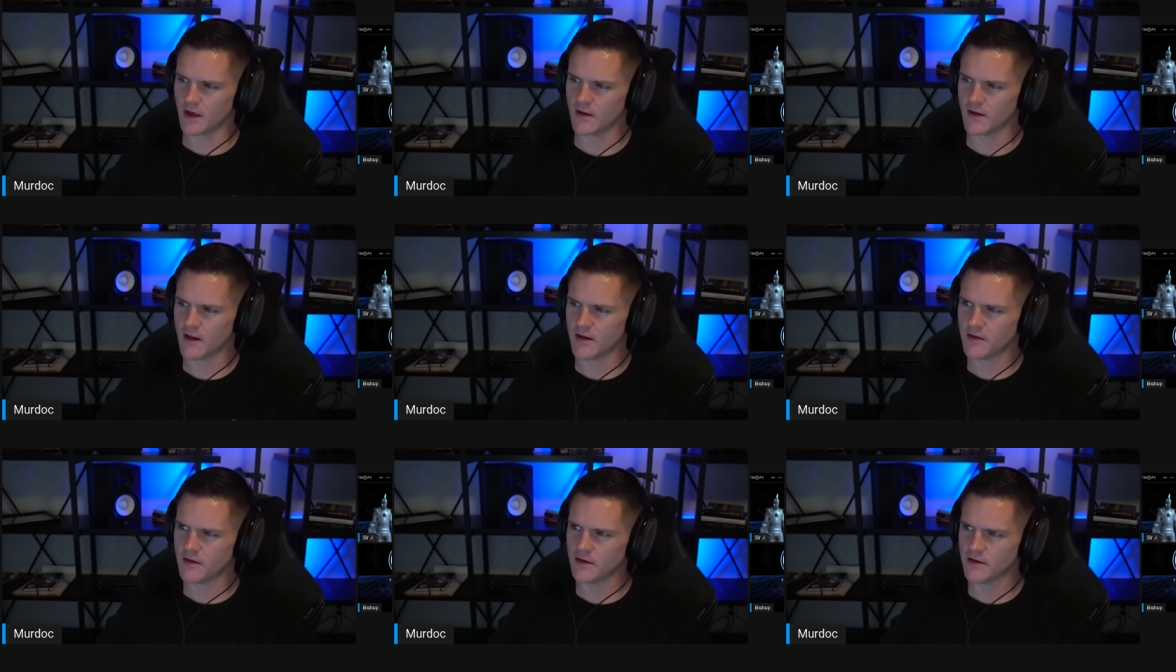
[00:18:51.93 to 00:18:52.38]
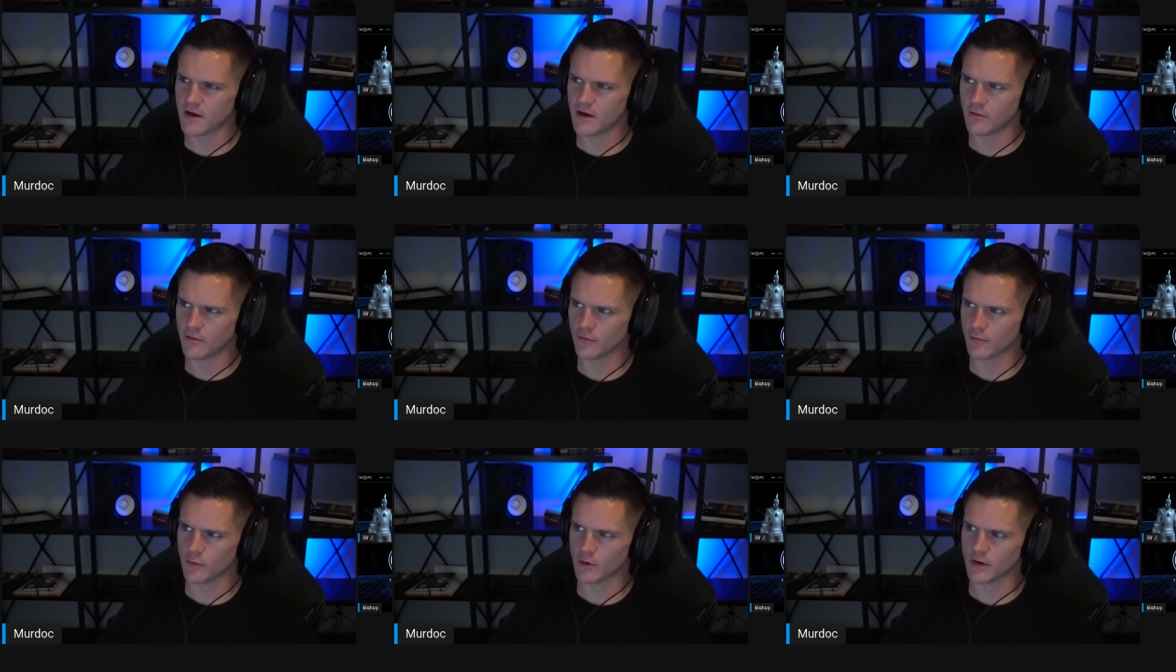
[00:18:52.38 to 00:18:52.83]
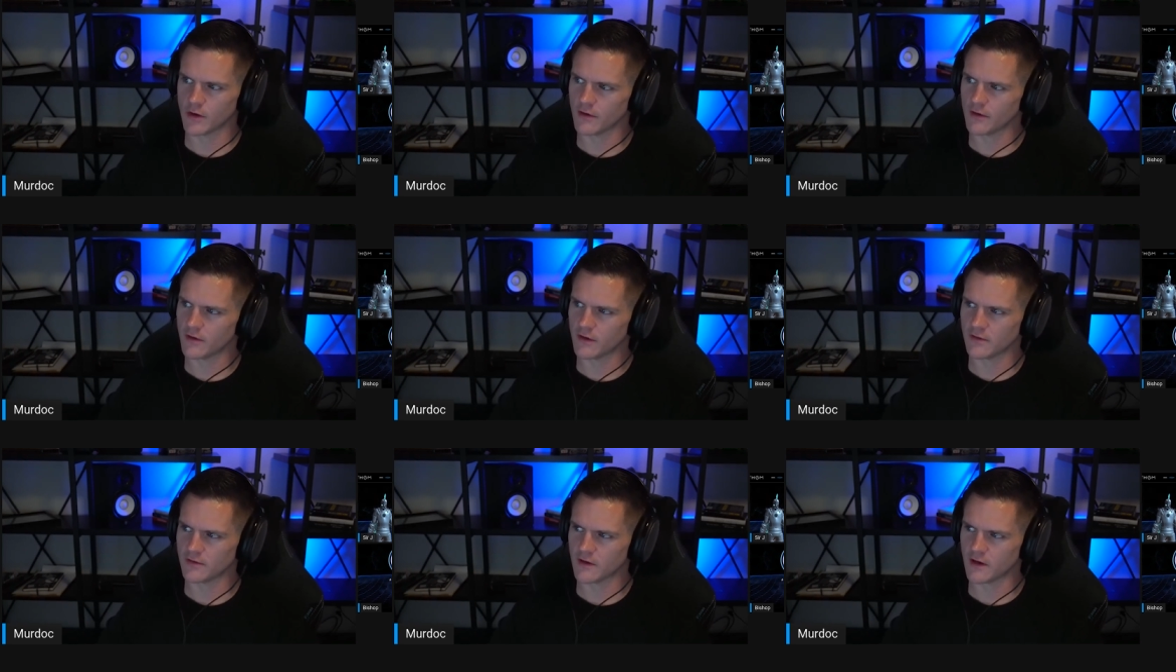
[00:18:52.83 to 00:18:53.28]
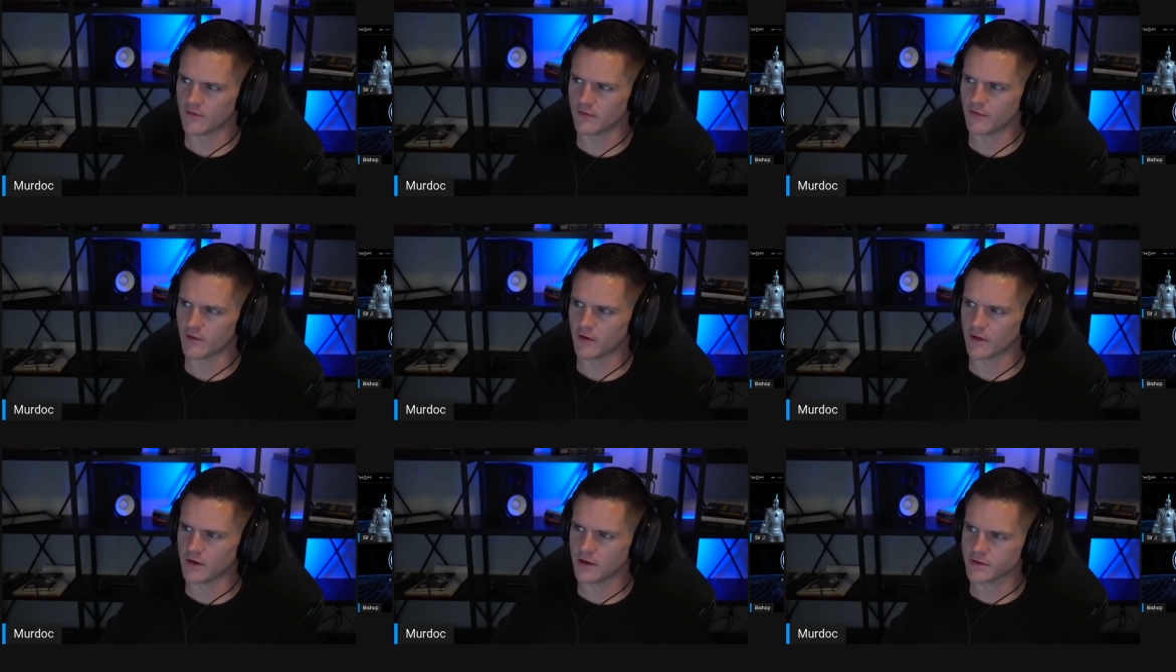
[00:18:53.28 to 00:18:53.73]
and I think that was one of the things that I
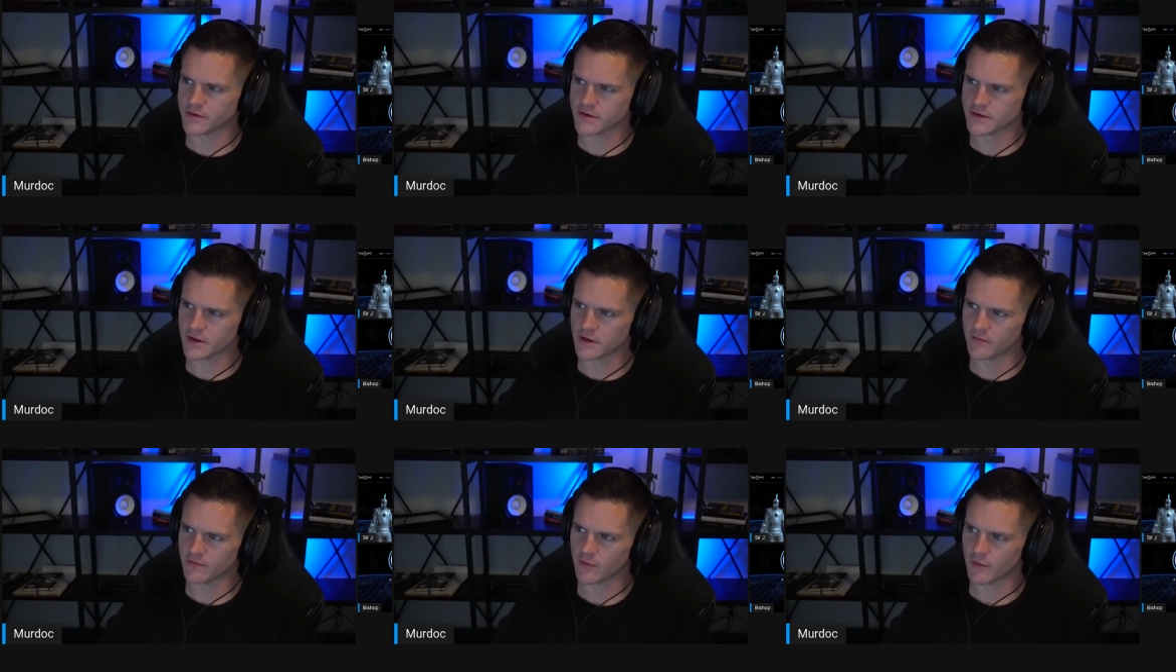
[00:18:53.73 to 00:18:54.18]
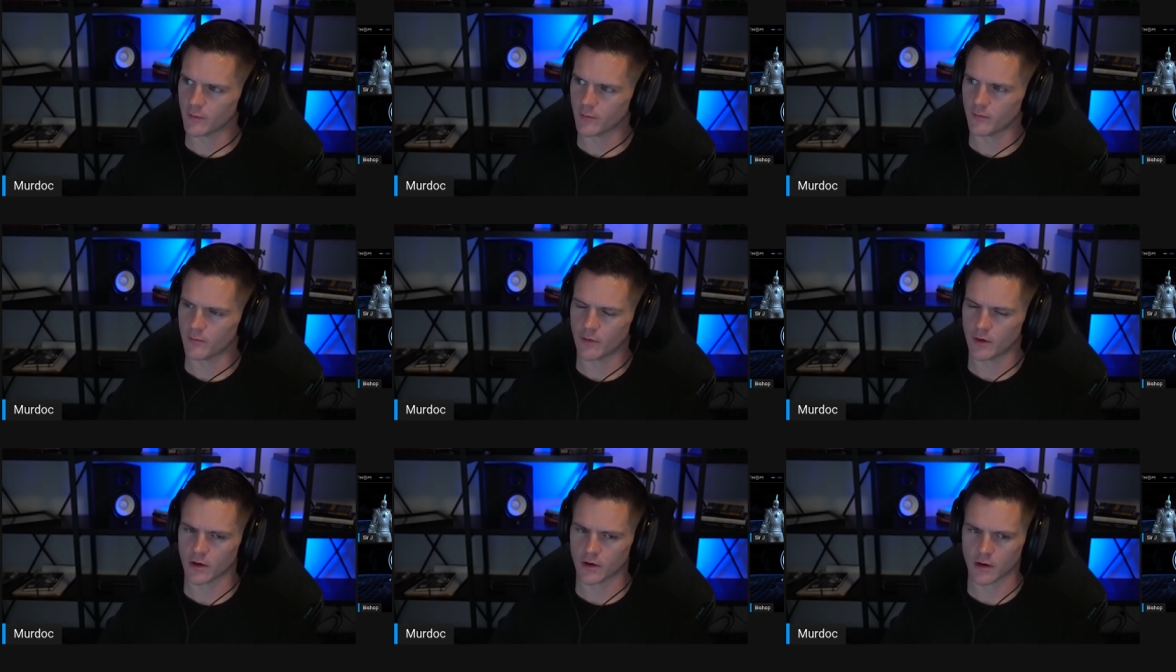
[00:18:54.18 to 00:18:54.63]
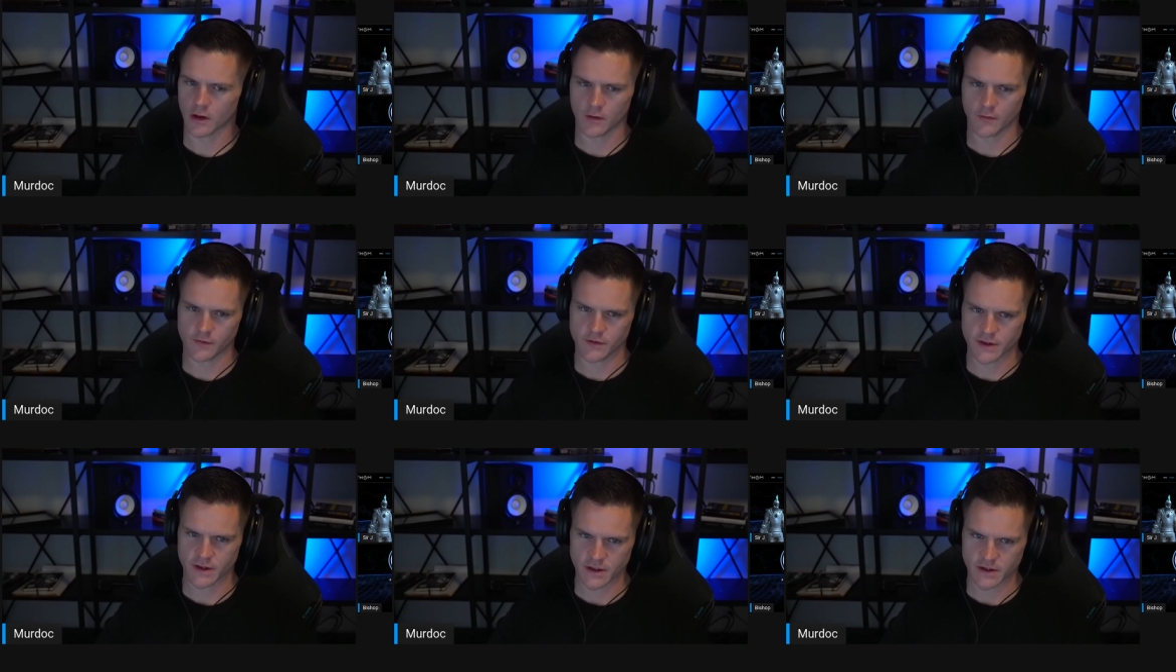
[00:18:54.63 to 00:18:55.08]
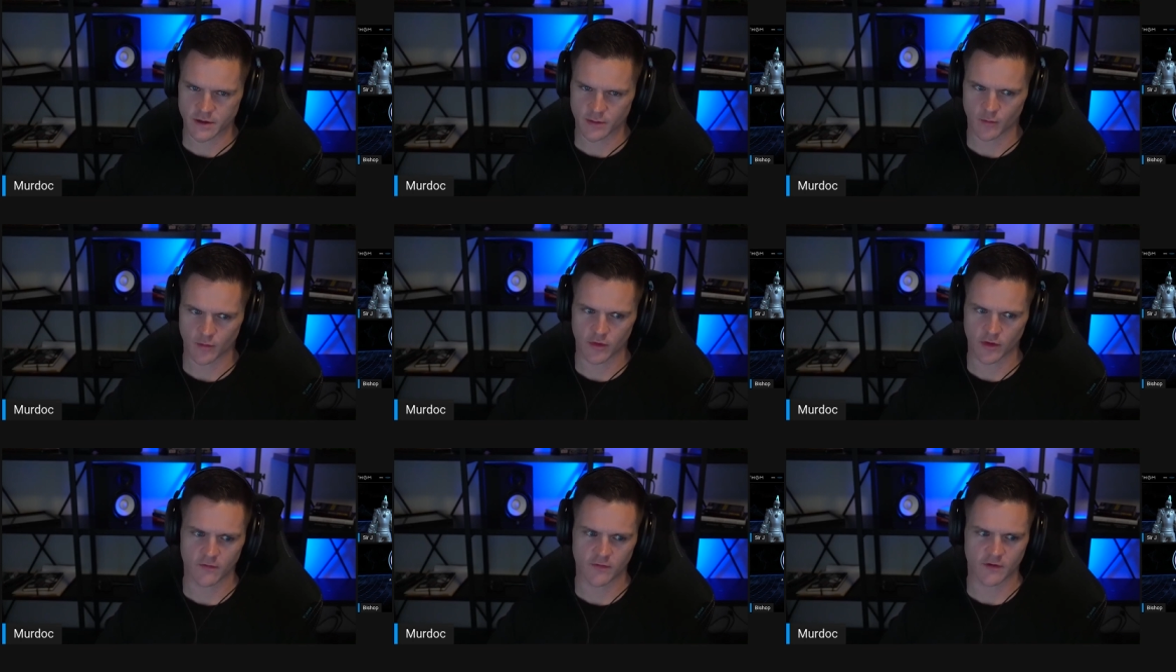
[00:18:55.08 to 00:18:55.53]
found interesting from our conversation
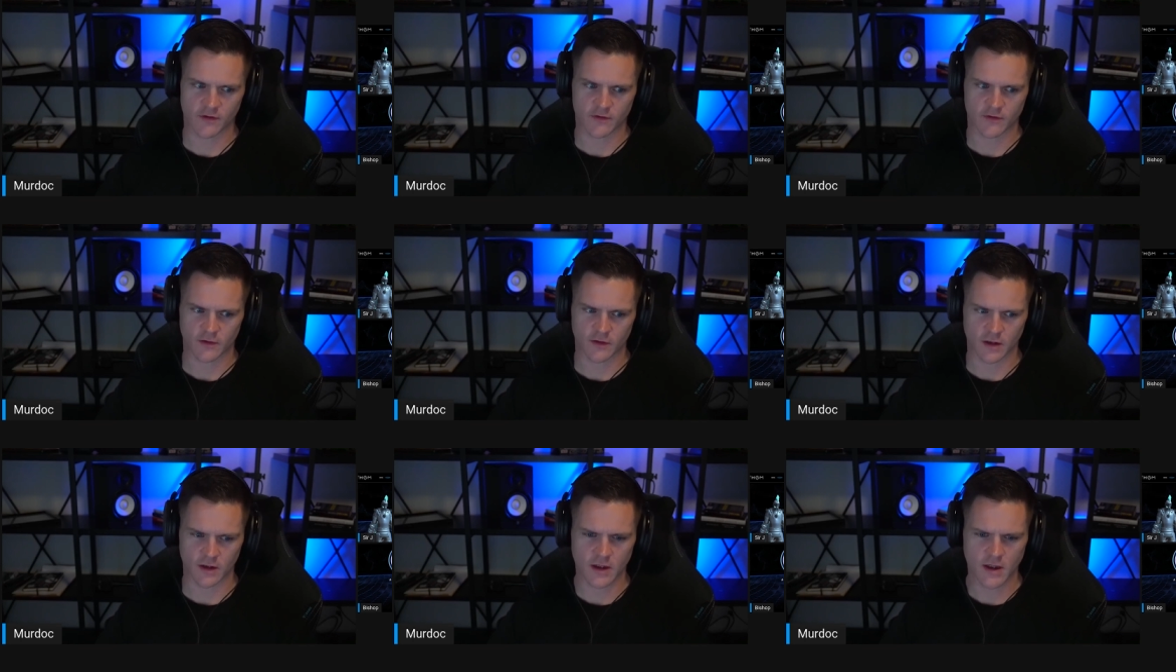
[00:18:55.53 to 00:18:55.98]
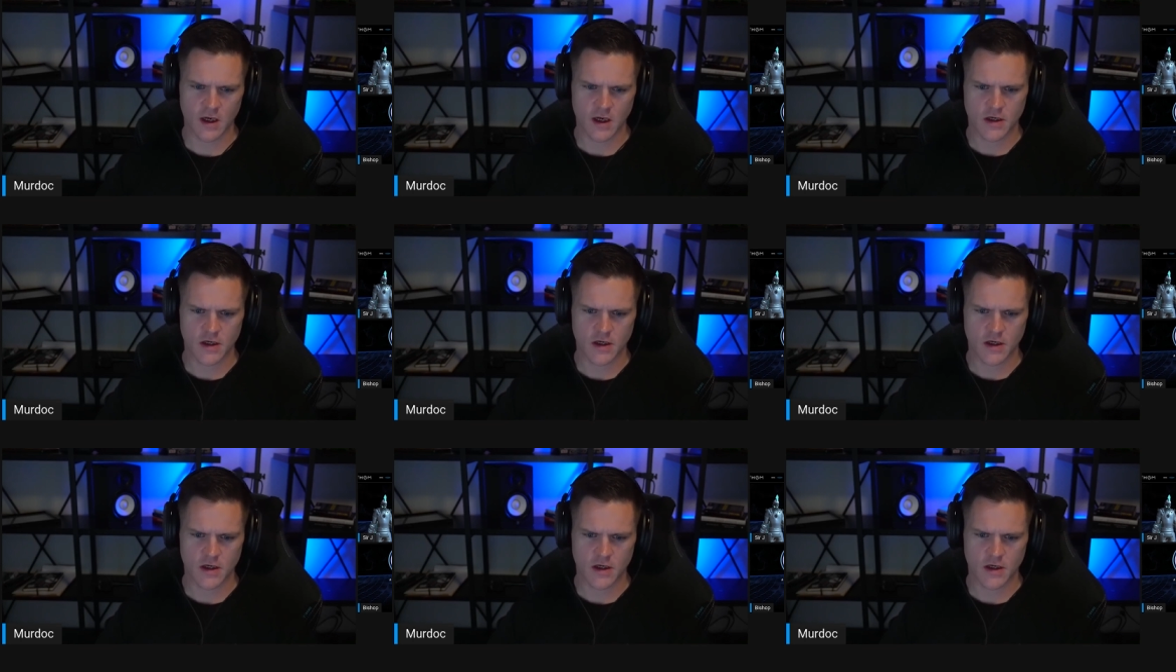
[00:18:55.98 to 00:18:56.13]
previously.